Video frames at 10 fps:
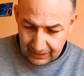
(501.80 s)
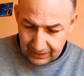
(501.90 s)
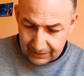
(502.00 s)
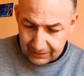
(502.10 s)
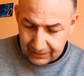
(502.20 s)

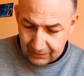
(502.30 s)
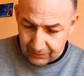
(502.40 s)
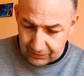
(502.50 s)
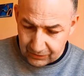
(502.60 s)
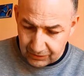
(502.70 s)
It can give
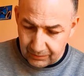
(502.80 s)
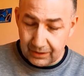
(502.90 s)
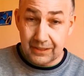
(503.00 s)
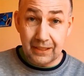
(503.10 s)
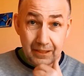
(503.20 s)
us
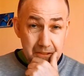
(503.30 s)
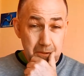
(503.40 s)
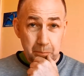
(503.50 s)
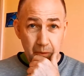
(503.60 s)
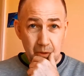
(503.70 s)
the
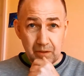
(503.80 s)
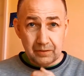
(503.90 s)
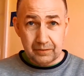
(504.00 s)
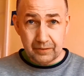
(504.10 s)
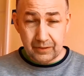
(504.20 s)
electric power,
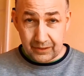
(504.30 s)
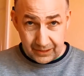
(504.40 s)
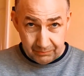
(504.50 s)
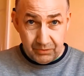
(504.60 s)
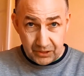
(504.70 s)

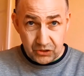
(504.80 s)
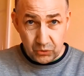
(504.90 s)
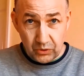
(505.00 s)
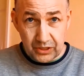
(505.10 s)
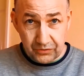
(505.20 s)
the
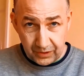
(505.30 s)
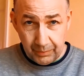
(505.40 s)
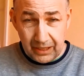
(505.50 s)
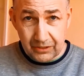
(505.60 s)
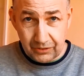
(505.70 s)
storage for the
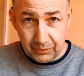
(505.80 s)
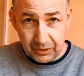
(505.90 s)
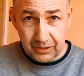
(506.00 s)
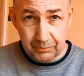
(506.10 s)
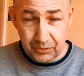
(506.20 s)
battery. We
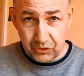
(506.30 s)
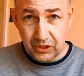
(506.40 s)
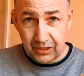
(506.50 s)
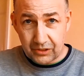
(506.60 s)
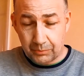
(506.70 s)
can produce
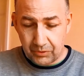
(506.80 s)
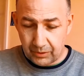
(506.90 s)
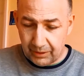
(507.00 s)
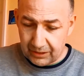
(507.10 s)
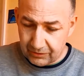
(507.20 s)
energy and put it in
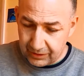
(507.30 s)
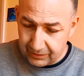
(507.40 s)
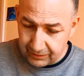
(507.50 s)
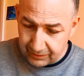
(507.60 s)
the battery.